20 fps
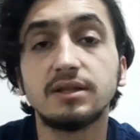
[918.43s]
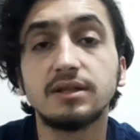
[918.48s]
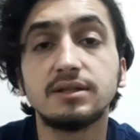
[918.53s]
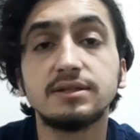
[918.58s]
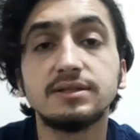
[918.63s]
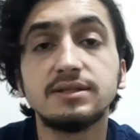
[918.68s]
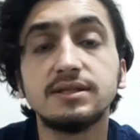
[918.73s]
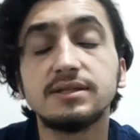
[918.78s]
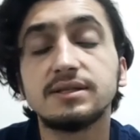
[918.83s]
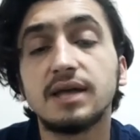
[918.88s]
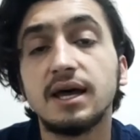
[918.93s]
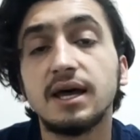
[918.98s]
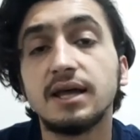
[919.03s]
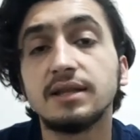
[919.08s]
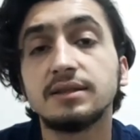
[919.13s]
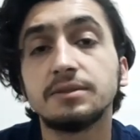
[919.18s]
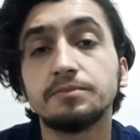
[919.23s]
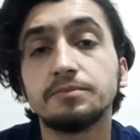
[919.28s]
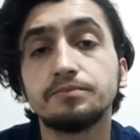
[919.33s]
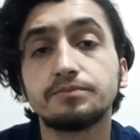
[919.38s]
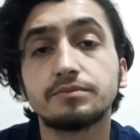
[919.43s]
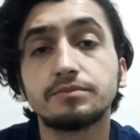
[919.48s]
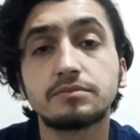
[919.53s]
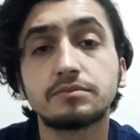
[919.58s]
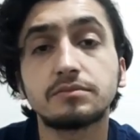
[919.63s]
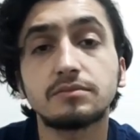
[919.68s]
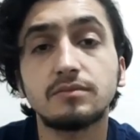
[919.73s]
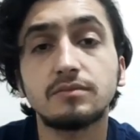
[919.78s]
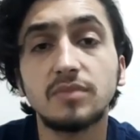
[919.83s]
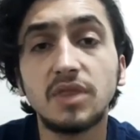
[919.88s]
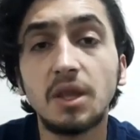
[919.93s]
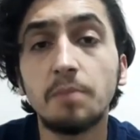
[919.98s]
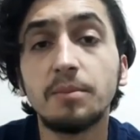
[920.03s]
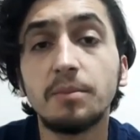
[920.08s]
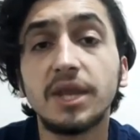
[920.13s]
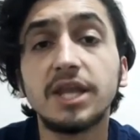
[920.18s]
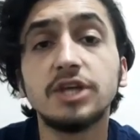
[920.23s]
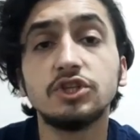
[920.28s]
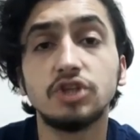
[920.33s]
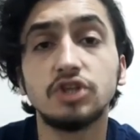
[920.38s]
disease and
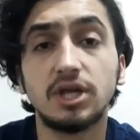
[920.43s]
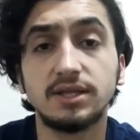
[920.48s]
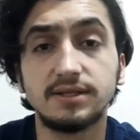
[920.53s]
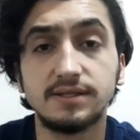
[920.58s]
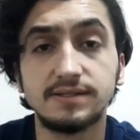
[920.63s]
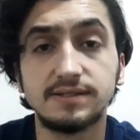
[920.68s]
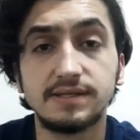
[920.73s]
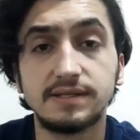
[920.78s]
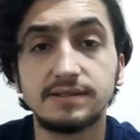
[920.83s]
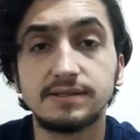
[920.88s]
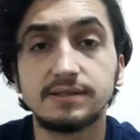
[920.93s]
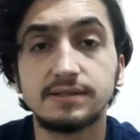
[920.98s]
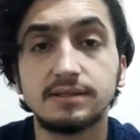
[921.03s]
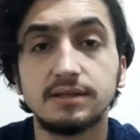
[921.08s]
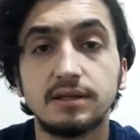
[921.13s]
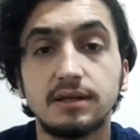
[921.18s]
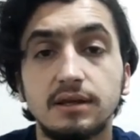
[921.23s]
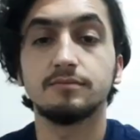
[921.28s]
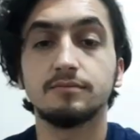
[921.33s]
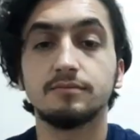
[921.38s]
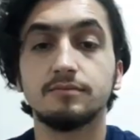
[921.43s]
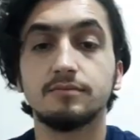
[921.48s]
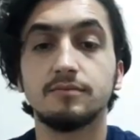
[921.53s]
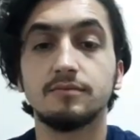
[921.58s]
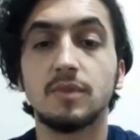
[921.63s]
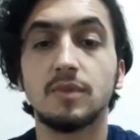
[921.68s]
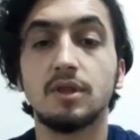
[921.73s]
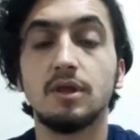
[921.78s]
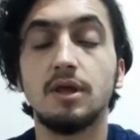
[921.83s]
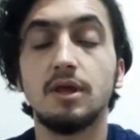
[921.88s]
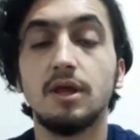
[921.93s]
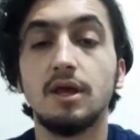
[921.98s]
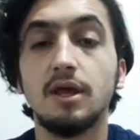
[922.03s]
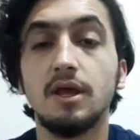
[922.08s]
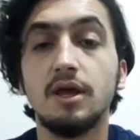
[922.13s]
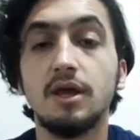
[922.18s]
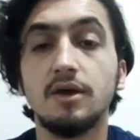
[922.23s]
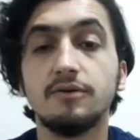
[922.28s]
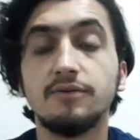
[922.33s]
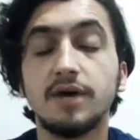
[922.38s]
meningeal disease.
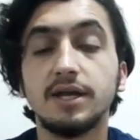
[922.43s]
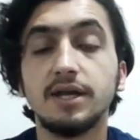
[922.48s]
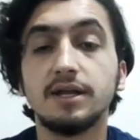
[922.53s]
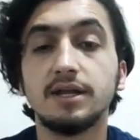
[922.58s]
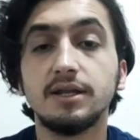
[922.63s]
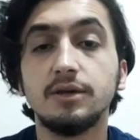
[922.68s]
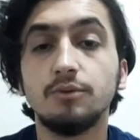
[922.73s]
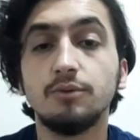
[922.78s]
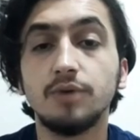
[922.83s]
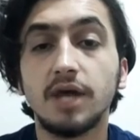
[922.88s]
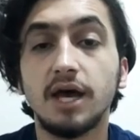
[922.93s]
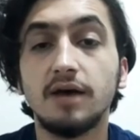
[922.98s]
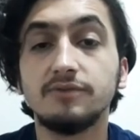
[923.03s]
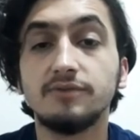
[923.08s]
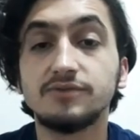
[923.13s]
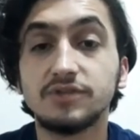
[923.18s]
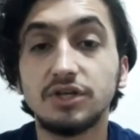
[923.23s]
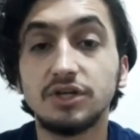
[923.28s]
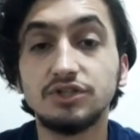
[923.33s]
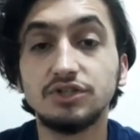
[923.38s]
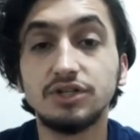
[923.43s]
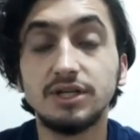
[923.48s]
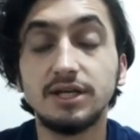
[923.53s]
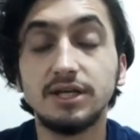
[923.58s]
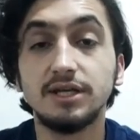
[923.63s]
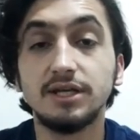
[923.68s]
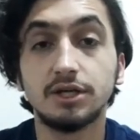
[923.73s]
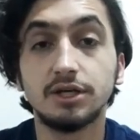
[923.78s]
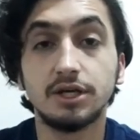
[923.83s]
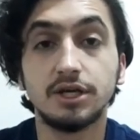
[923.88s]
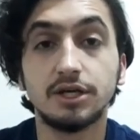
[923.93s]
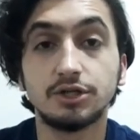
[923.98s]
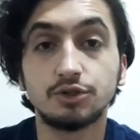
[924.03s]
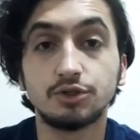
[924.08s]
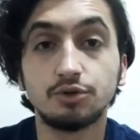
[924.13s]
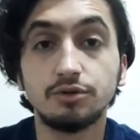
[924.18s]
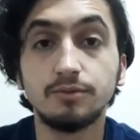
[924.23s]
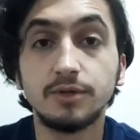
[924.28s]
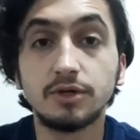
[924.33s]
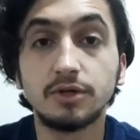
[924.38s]
Finally, we have surgery
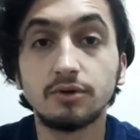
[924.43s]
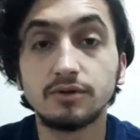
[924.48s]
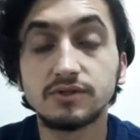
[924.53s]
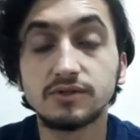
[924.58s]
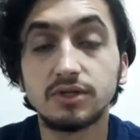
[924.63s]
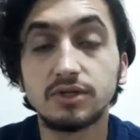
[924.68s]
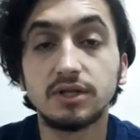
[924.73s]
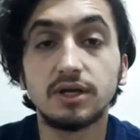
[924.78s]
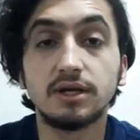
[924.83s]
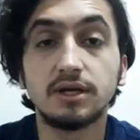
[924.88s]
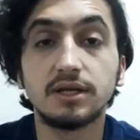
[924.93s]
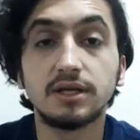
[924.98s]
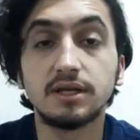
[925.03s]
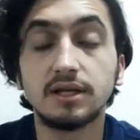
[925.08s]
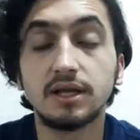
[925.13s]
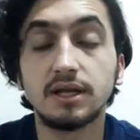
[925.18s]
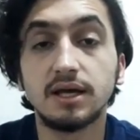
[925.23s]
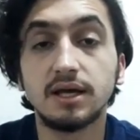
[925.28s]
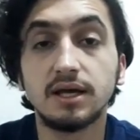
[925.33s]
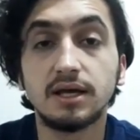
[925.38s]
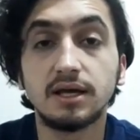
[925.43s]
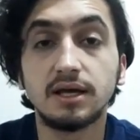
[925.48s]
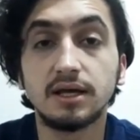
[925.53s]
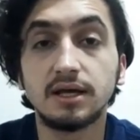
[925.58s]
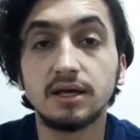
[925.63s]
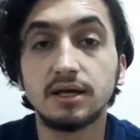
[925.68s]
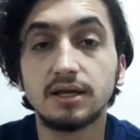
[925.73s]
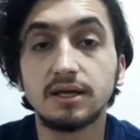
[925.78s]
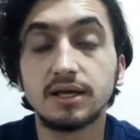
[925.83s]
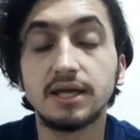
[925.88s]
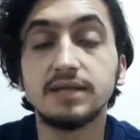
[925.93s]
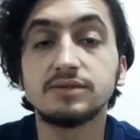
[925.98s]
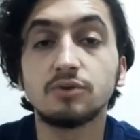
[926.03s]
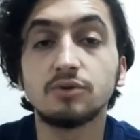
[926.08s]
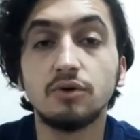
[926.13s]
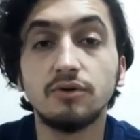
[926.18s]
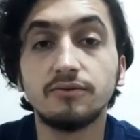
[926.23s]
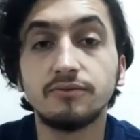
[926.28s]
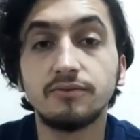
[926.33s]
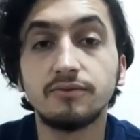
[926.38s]
should be considered in a case
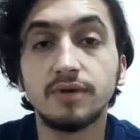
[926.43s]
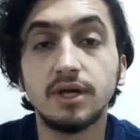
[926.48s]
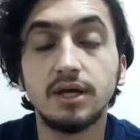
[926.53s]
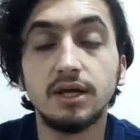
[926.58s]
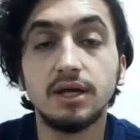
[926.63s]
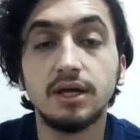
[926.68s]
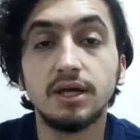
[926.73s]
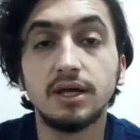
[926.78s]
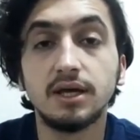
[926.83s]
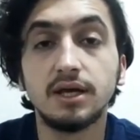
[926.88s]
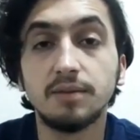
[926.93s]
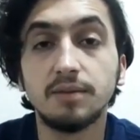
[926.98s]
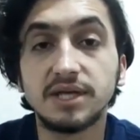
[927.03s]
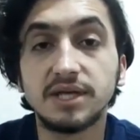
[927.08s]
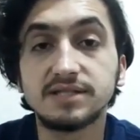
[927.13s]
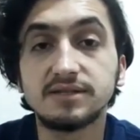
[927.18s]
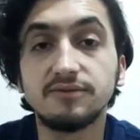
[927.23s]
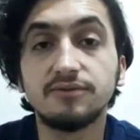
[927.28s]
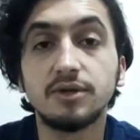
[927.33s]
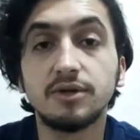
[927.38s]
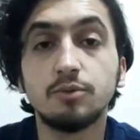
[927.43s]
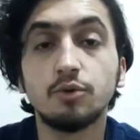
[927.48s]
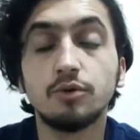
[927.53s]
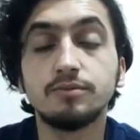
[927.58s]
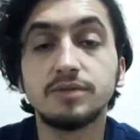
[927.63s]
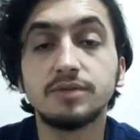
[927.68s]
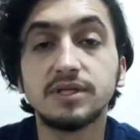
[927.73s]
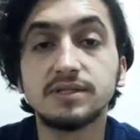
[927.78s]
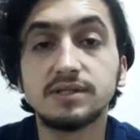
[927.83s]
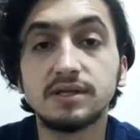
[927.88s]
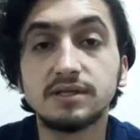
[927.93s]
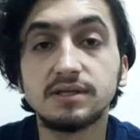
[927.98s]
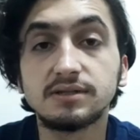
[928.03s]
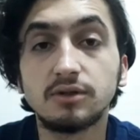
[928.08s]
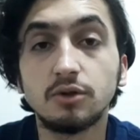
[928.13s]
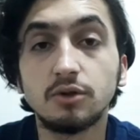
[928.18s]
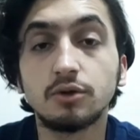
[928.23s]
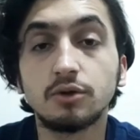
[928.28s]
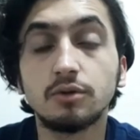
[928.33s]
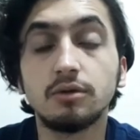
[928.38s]
of massive
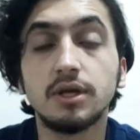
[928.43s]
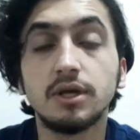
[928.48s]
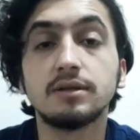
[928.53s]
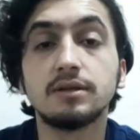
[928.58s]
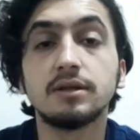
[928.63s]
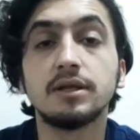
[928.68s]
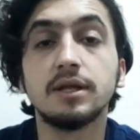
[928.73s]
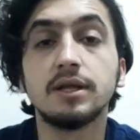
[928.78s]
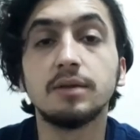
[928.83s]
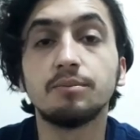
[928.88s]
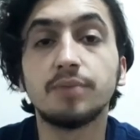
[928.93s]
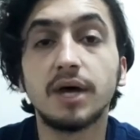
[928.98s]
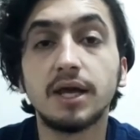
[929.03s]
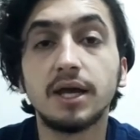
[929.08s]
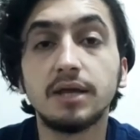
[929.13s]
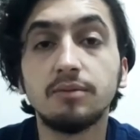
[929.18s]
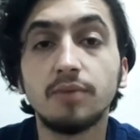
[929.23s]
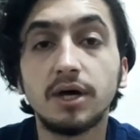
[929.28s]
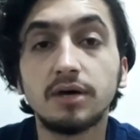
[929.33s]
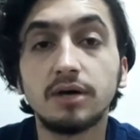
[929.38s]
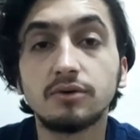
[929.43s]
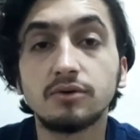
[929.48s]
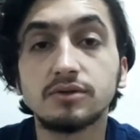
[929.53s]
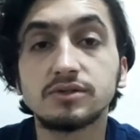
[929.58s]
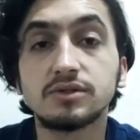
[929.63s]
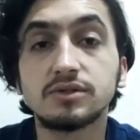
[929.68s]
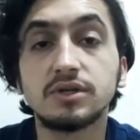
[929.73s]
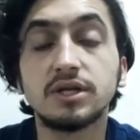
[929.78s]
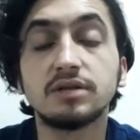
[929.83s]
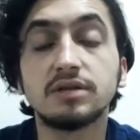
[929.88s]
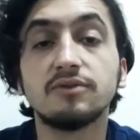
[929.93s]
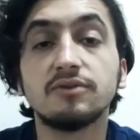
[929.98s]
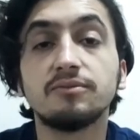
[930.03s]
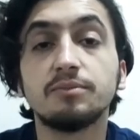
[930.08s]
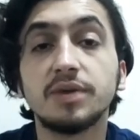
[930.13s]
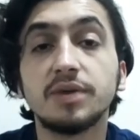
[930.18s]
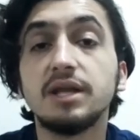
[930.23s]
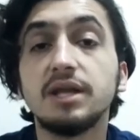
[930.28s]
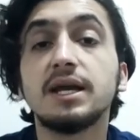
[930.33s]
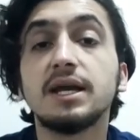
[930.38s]
hemoptysis, loculated empyema, constrictive
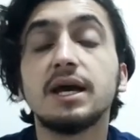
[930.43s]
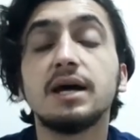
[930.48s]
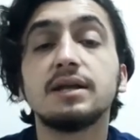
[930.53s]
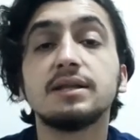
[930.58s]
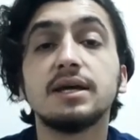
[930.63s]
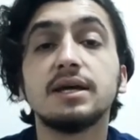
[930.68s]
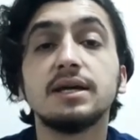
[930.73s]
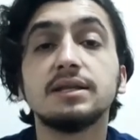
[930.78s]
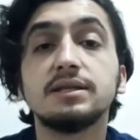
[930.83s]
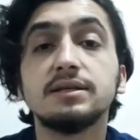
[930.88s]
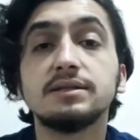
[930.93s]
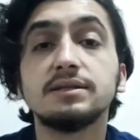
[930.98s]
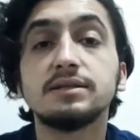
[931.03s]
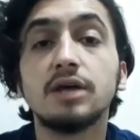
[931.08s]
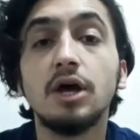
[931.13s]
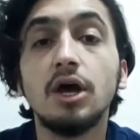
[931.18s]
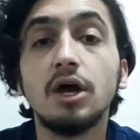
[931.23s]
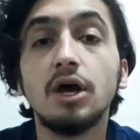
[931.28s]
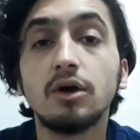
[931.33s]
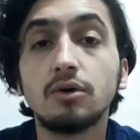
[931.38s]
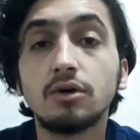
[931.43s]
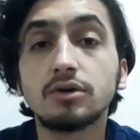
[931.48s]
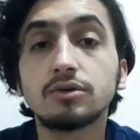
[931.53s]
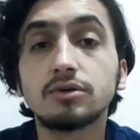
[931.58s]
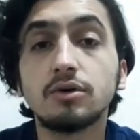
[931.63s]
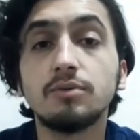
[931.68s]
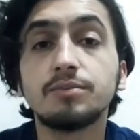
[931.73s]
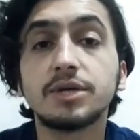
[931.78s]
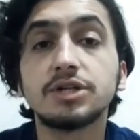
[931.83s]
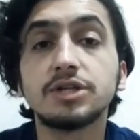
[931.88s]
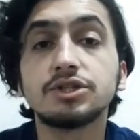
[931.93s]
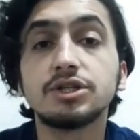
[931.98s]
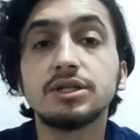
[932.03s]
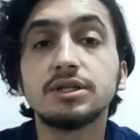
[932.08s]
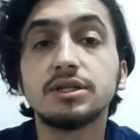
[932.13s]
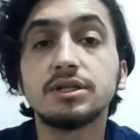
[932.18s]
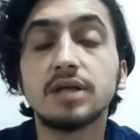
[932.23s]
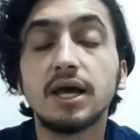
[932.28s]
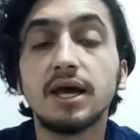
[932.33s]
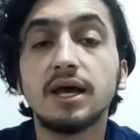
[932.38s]
pericarditis, cord
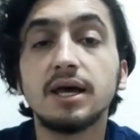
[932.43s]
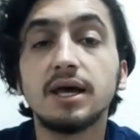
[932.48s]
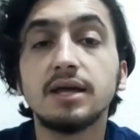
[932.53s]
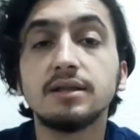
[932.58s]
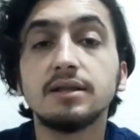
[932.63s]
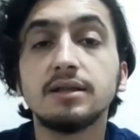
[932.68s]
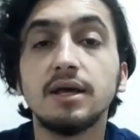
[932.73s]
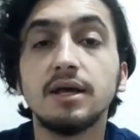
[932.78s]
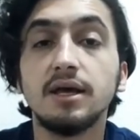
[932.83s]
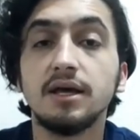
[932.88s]
compression, and